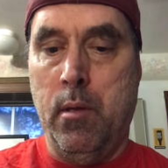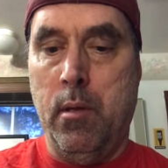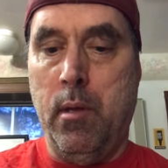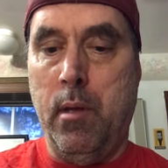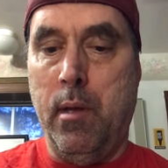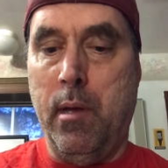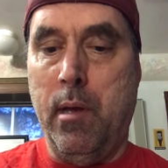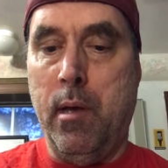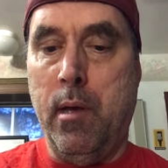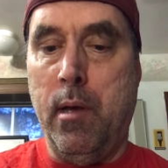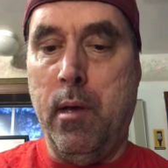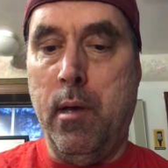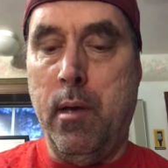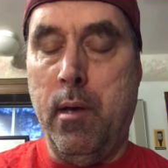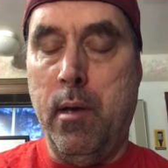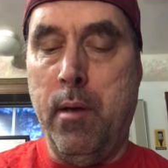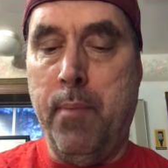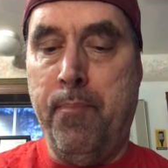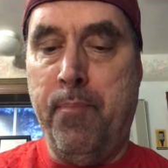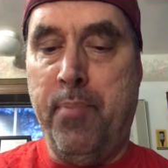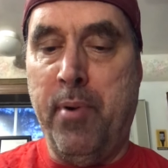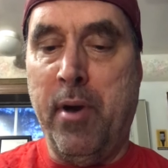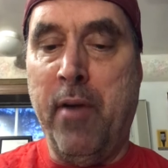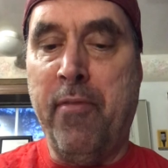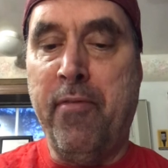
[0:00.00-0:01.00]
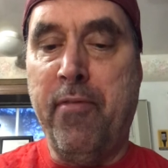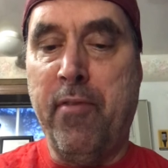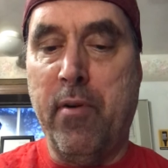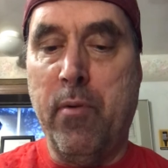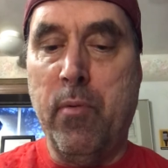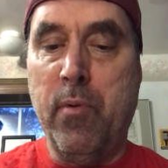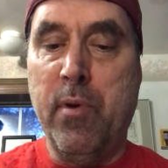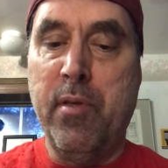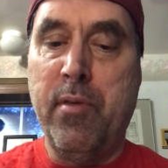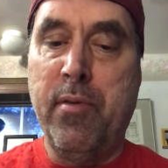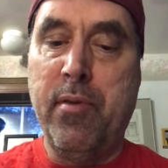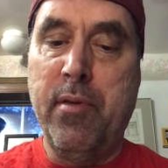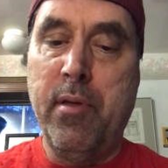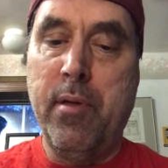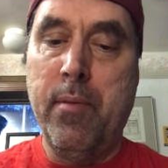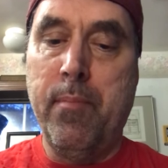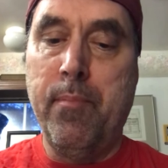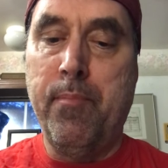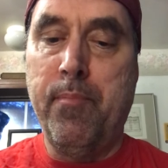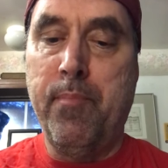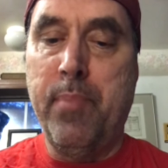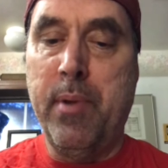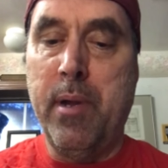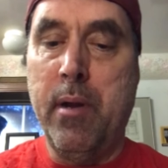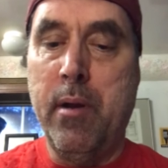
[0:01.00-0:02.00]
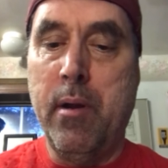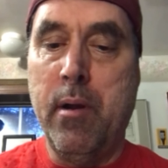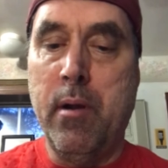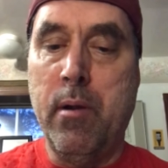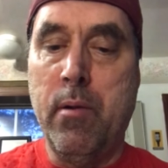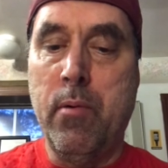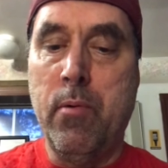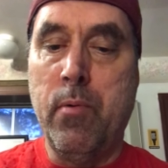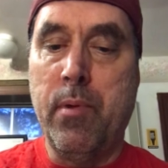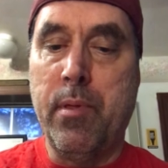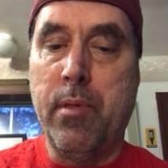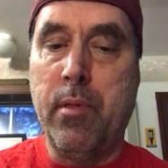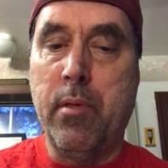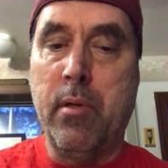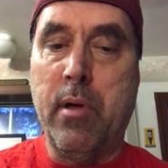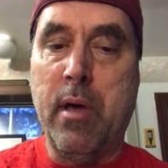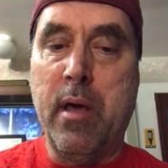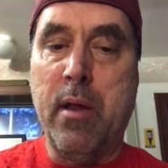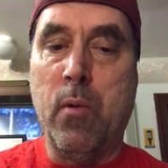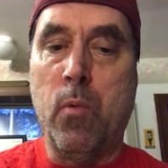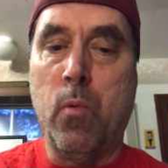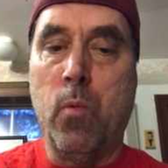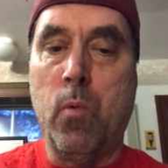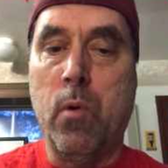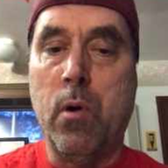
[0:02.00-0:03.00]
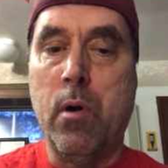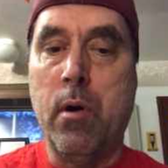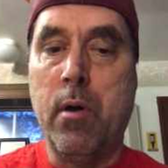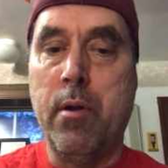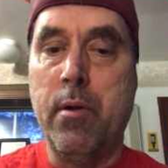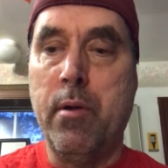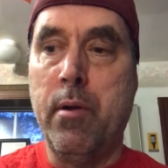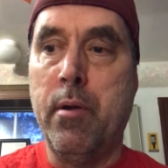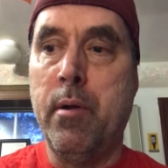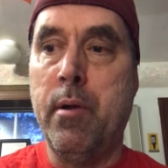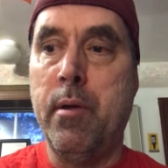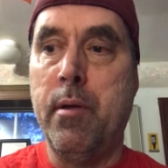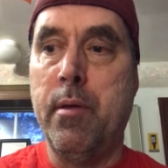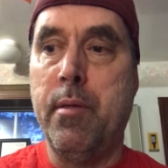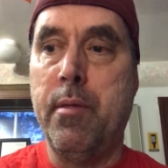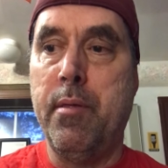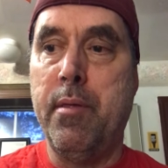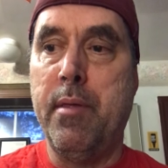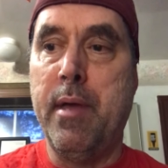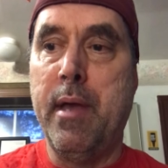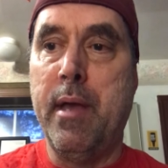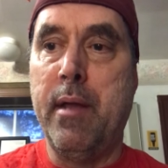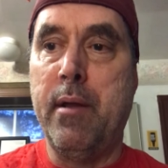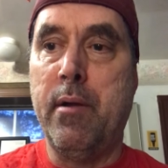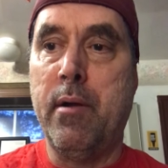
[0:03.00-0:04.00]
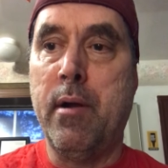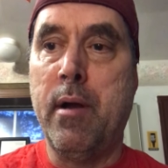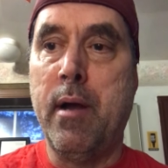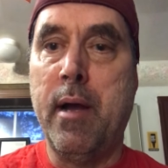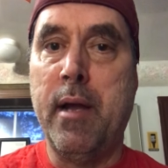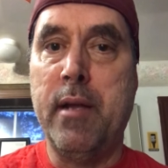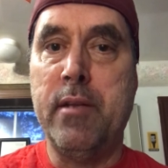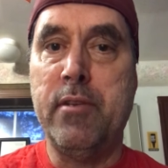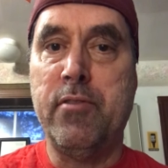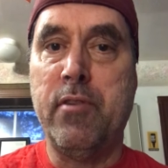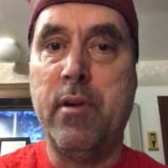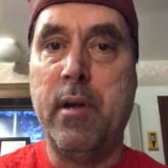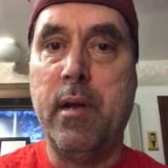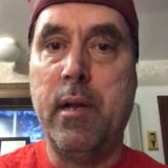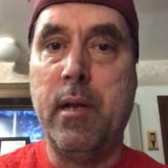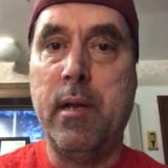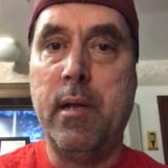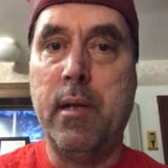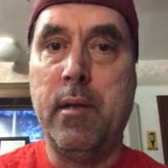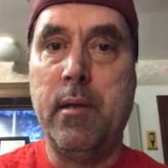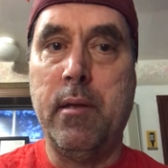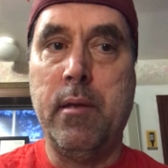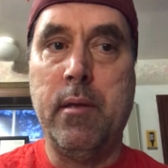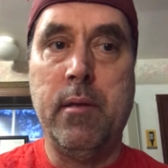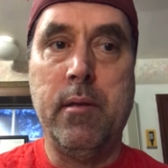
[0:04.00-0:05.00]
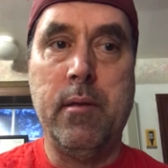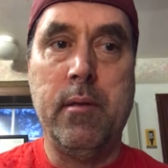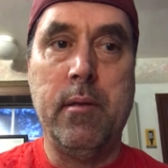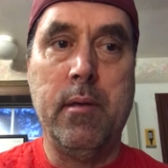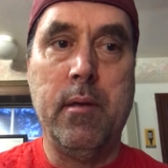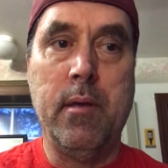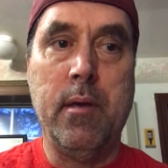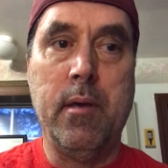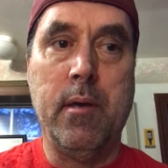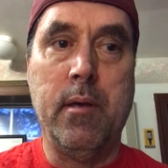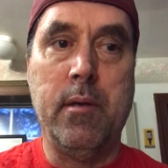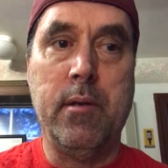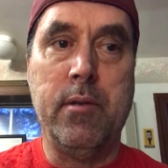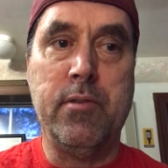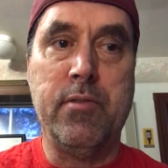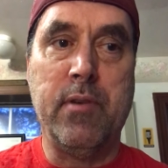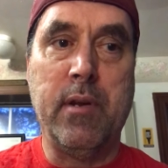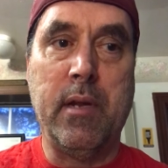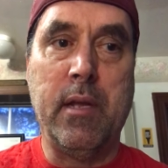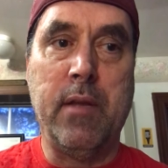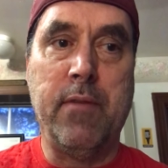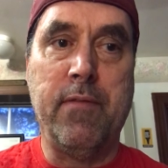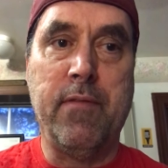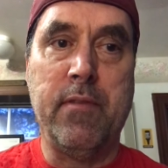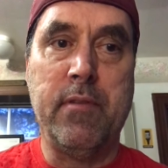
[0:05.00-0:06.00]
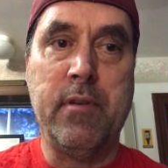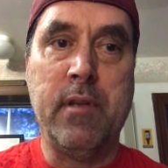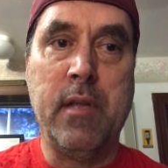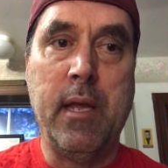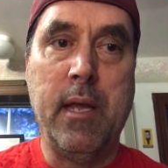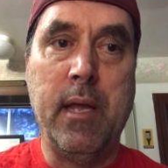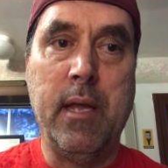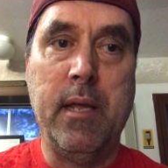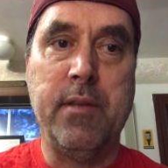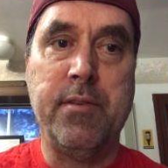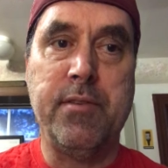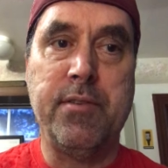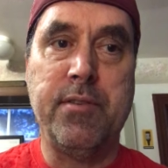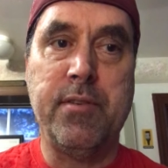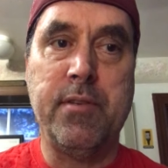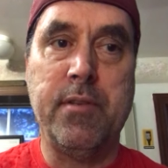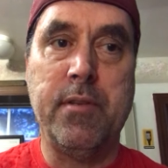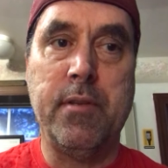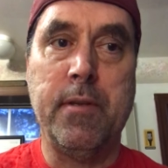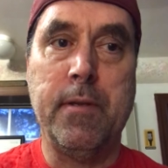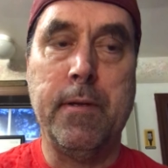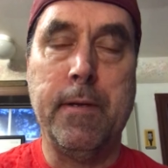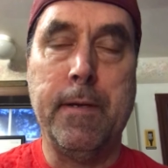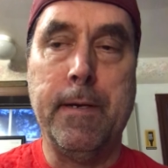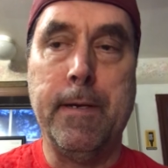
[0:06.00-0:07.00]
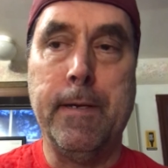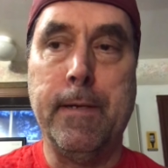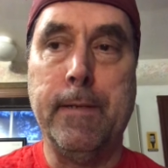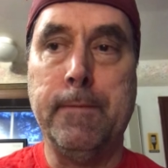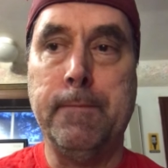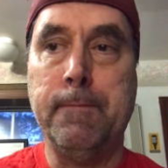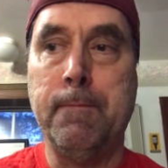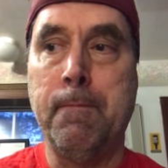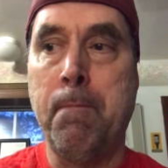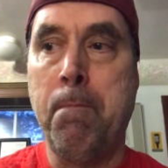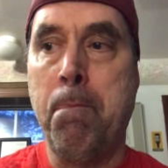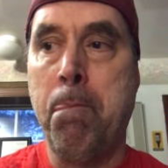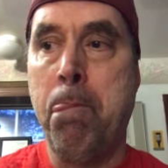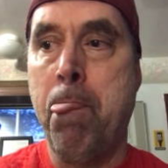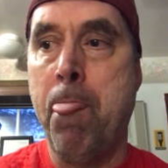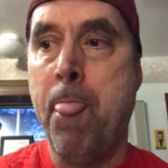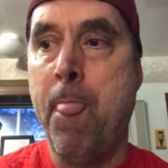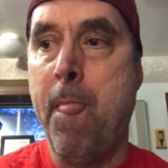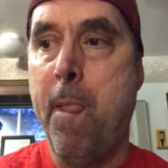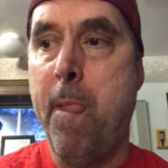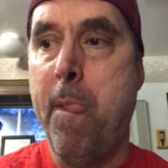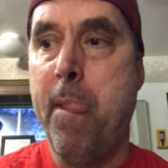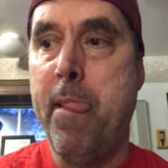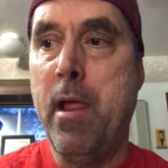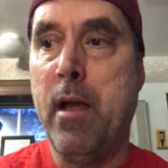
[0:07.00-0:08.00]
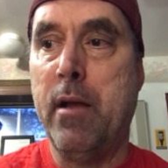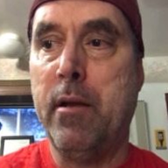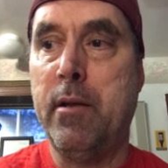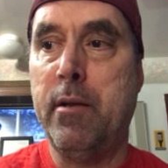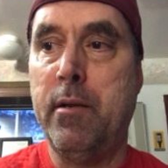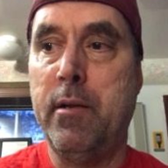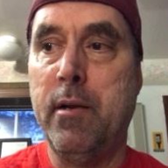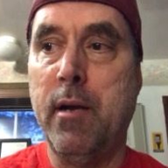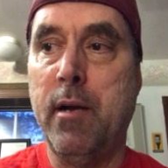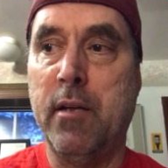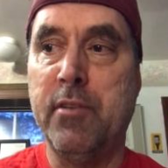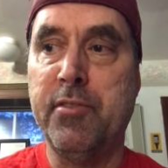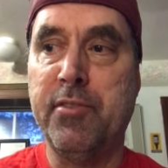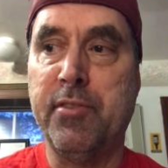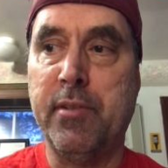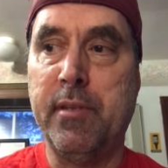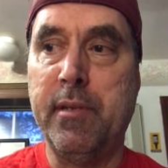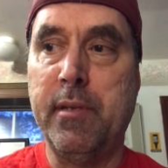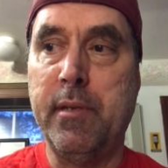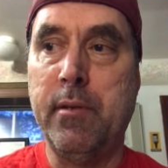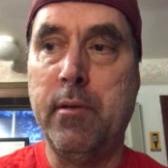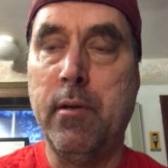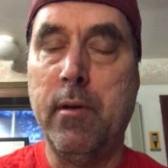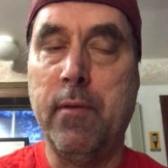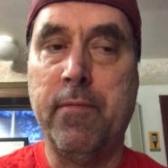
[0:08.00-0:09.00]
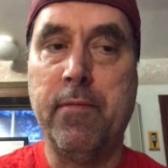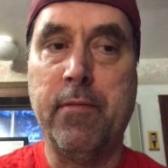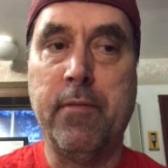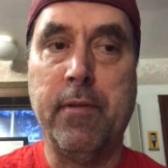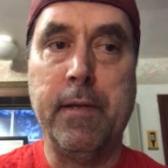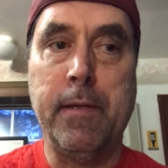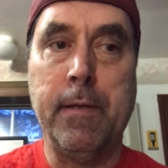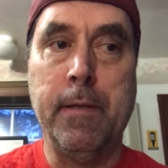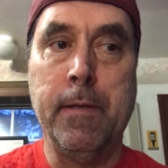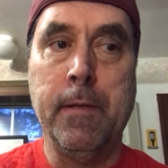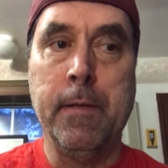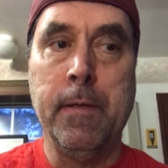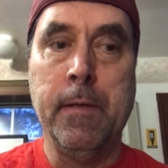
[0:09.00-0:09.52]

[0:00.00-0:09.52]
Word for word: uh, buffer with beer with a lot of water that you're hydrating, uh, you're drinking for taste, um, not guzzling, hopefully.